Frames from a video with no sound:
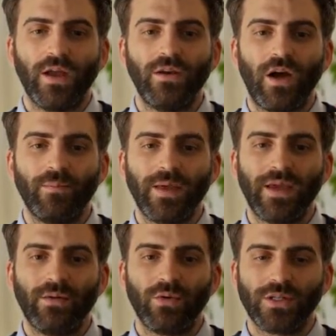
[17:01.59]
and not
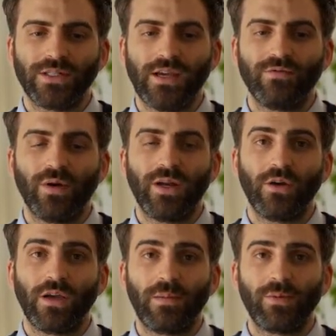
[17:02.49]
being able to save money
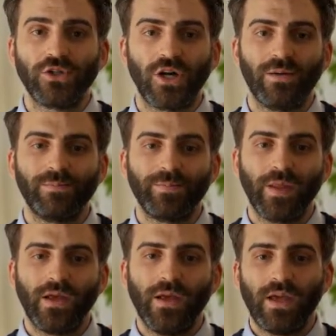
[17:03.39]
or keep a job.
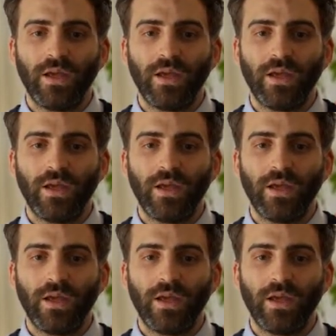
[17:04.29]
He